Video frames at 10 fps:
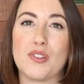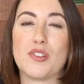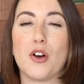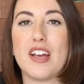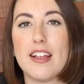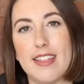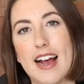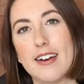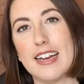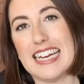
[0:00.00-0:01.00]
So
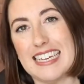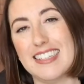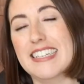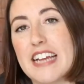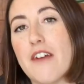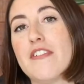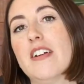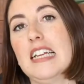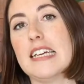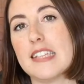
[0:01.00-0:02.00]
that is
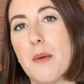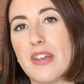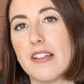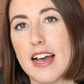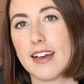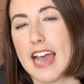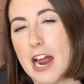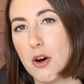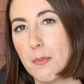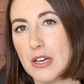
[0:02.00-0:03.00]
definitely something that
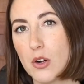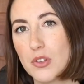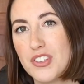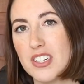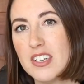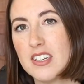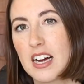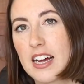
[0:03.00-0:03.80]
cannot be altered.